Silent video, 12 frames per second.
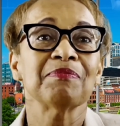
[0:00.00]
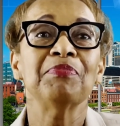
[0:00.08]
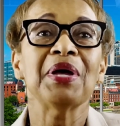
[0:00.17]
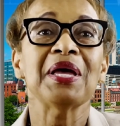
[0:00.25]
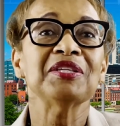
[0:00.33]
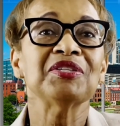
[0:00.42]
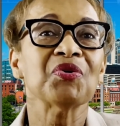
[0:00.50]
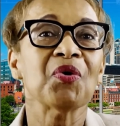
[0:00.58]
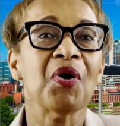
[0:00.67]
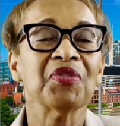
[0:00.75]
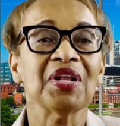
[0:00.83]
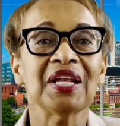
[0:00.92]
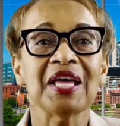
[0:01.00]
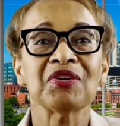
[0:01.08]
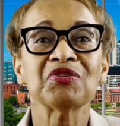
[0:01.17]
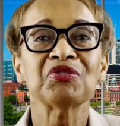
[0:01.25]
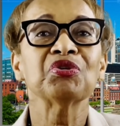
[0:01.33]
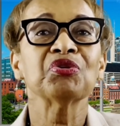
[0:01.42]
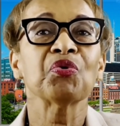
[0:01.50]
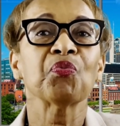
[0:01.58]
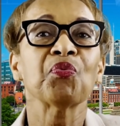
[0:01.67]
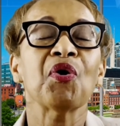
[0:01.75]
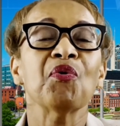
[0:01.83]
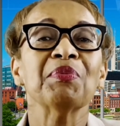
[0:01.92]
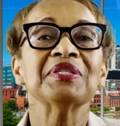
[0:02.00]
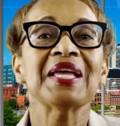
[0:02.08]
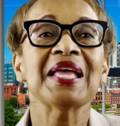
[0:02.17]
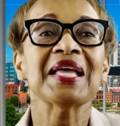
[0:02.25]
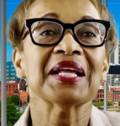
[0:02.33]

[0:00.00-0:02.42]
based on the letters to the Romans and